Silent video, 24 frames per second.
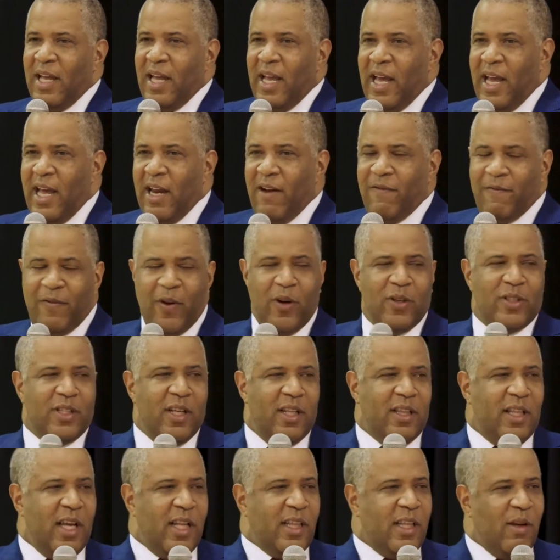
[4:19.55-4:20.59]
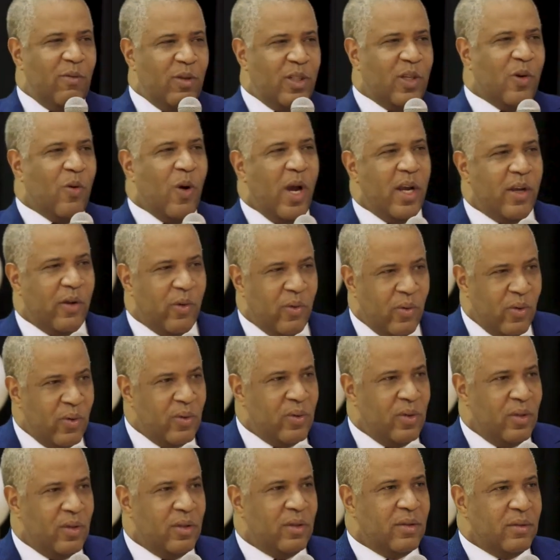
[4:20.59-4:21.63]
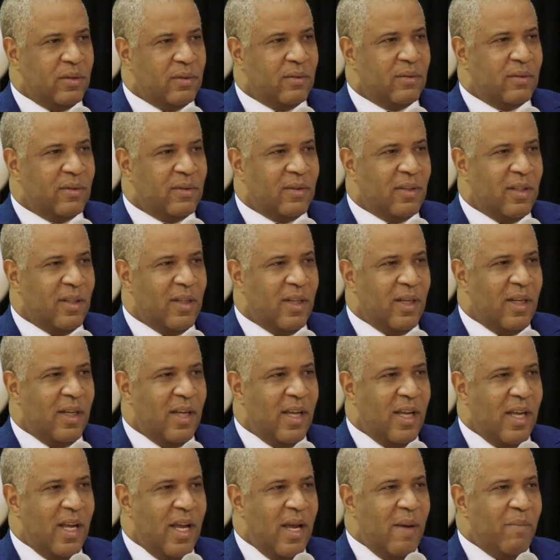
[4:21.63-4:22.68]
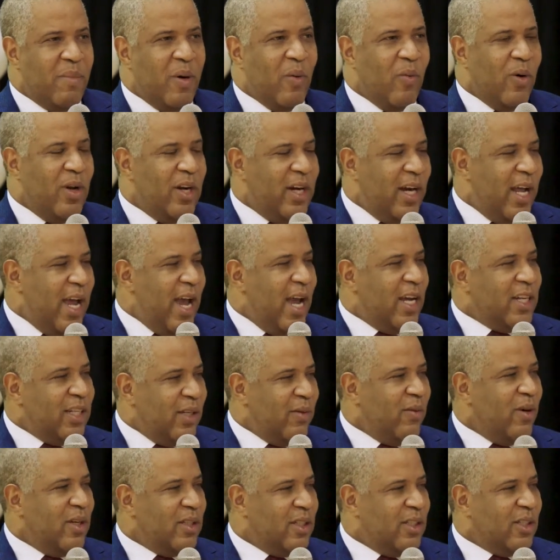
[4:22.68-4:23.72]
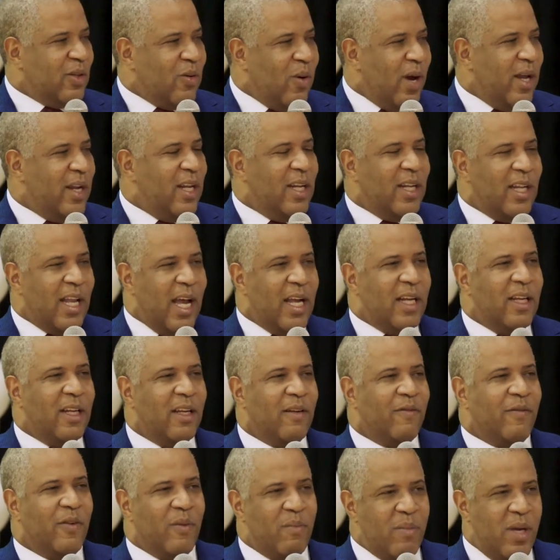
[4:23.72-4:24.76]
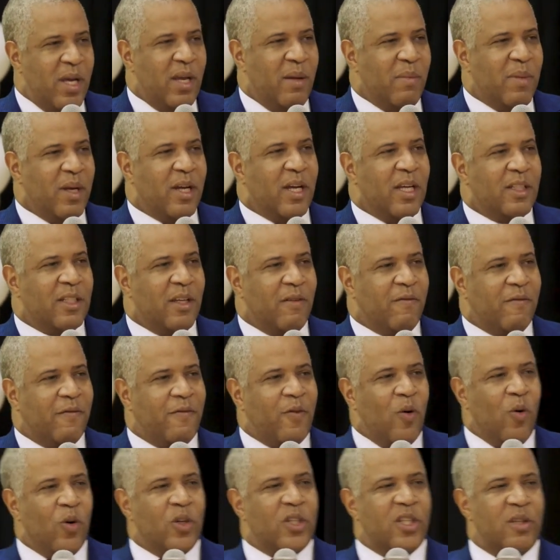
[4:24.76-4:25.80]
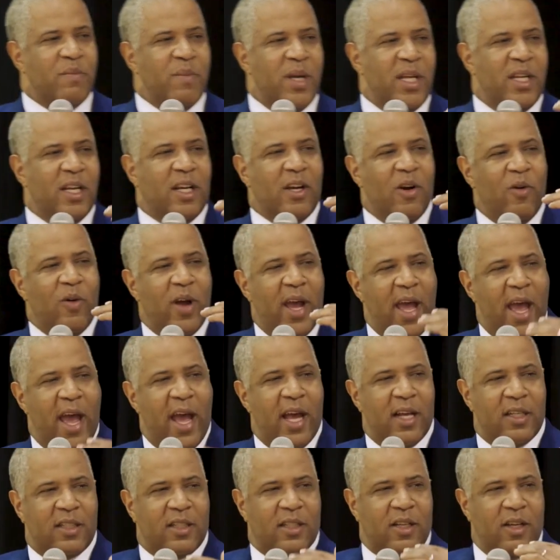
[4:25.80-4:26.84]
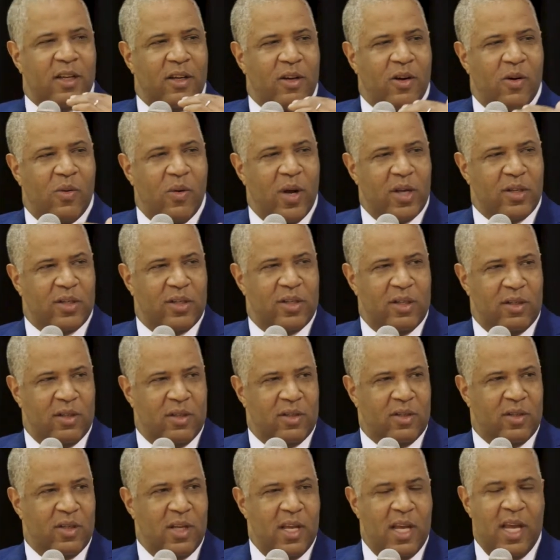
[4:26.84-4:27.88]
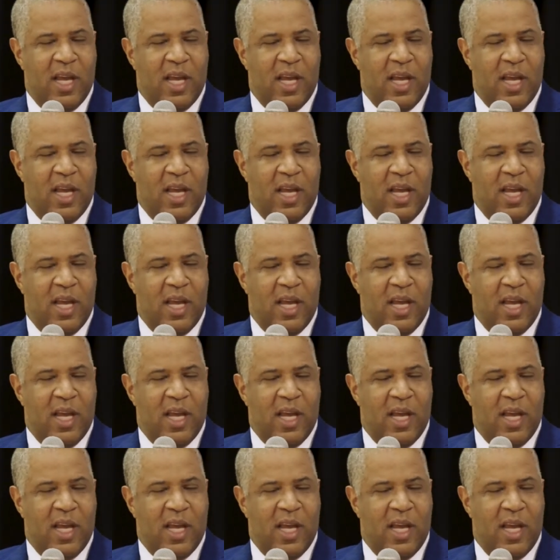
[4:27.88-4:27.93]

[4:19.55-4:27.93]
And at first I thought that was quite cruel but what it actually was is quite enlightening for me because it forced me to go ask questions.